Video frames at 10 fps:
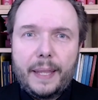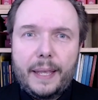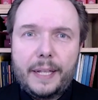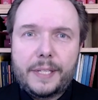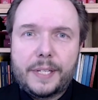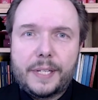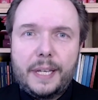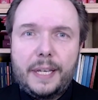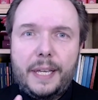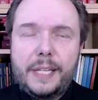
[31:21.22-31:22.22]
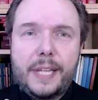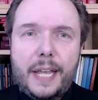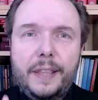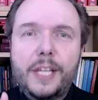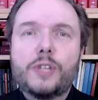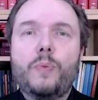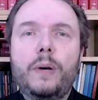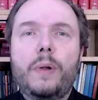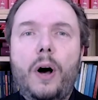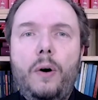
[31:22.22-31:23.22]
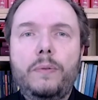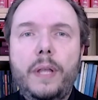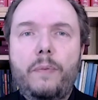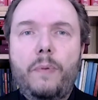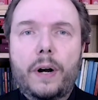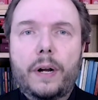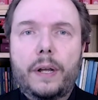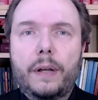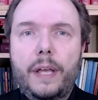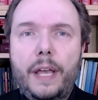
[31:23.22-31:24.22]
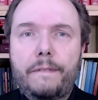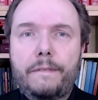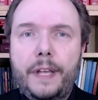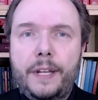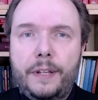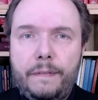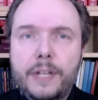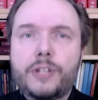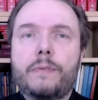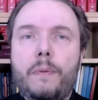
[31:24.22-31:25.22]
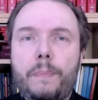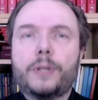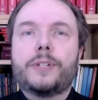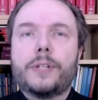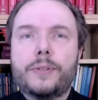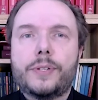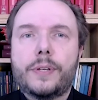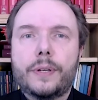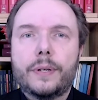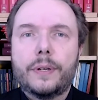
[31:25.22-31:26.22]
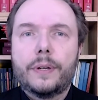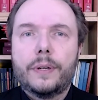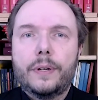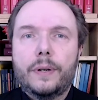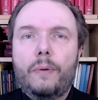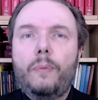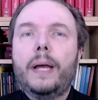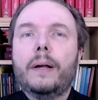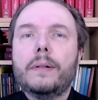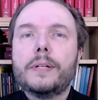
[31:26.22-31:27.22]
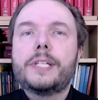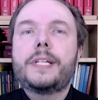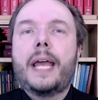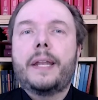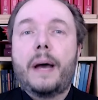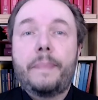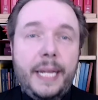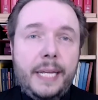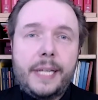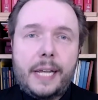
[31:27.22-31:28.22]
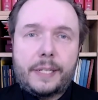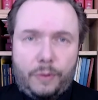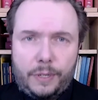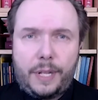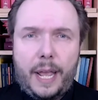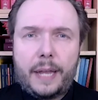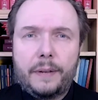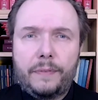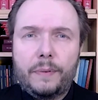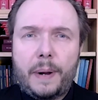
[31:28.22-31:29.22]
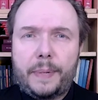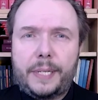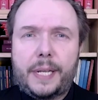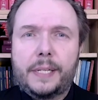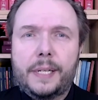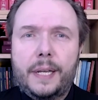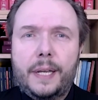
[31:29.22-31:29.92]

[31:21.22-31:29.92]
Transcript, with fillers: it's, he's saying this will only work if individual persons will stand up. And he says it towards the end, if you remember, he says,